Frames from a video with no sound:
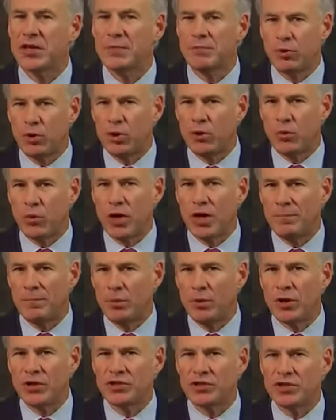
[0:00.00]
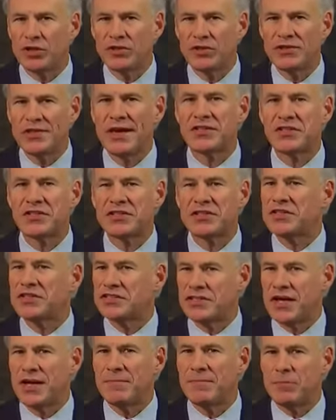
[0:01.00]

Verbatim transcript: Point one, point two, Texas has done